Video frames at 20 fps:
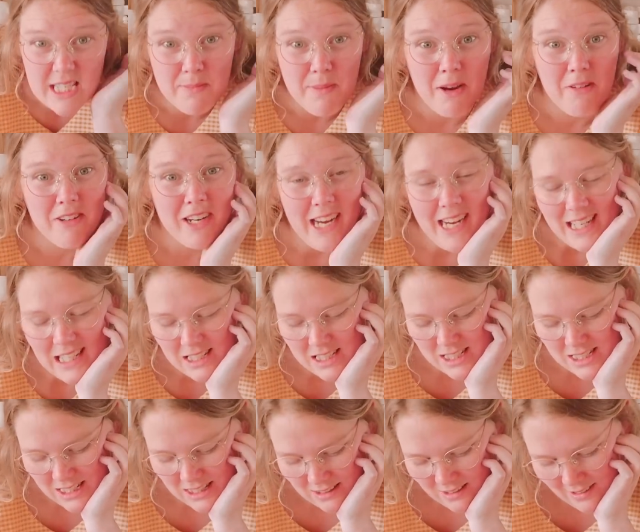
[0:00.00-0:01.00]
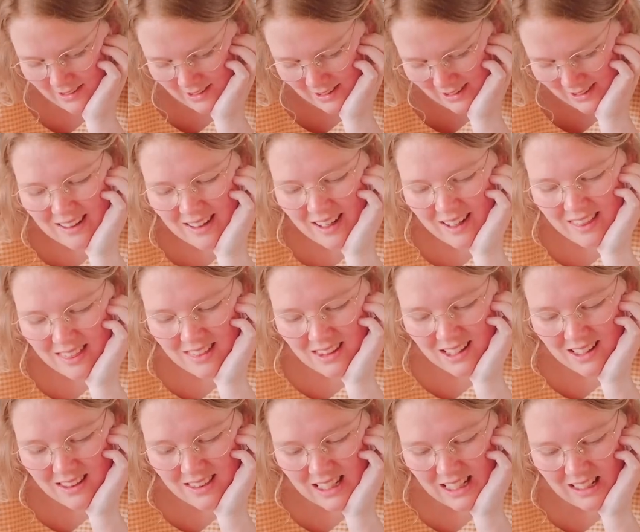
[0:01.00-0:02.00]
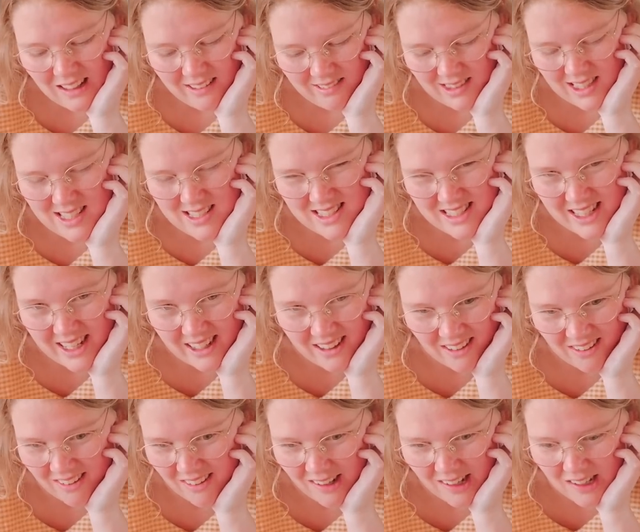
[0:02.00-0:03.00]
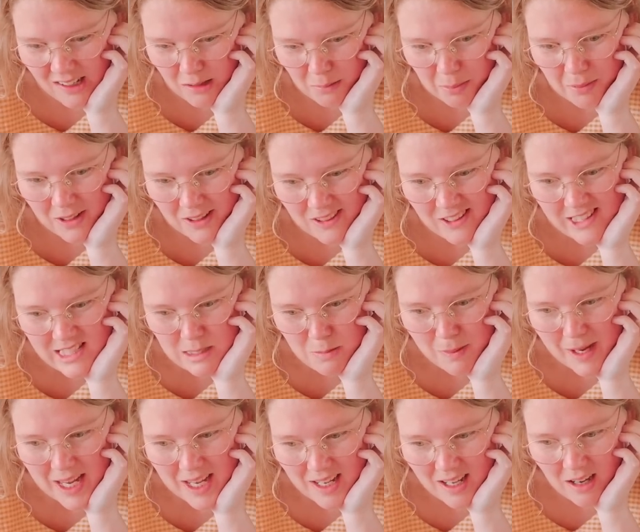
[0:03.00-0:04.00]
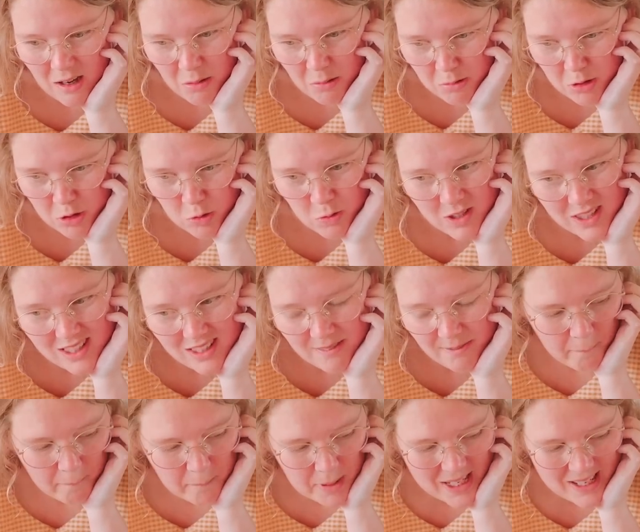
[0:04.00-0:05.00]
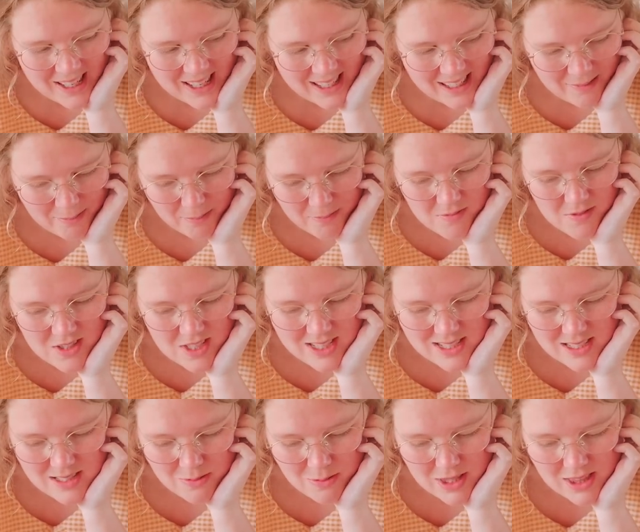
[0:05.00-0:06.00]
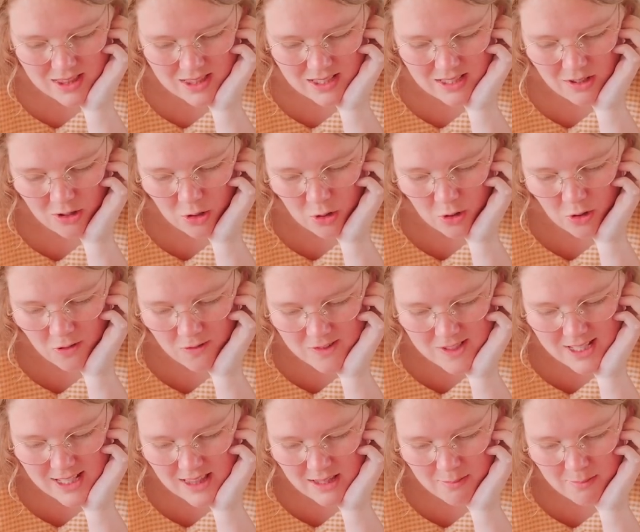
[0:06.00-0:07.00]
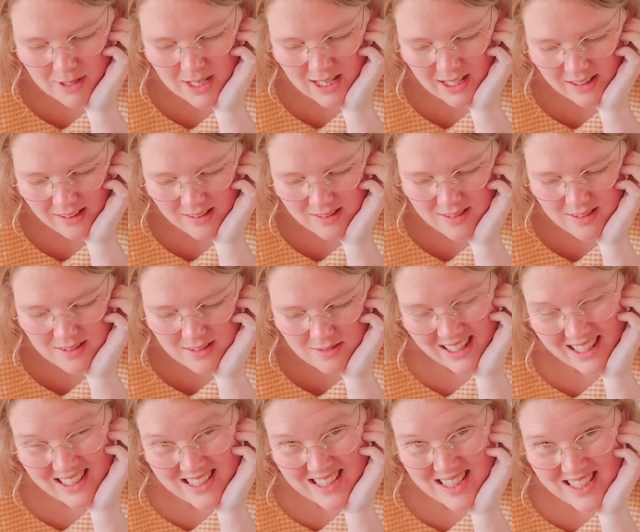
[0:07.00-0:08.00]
my reaction. I think that if there's an outcry to bring this back, I'll do it. But just with the hooves and the mouths, it's a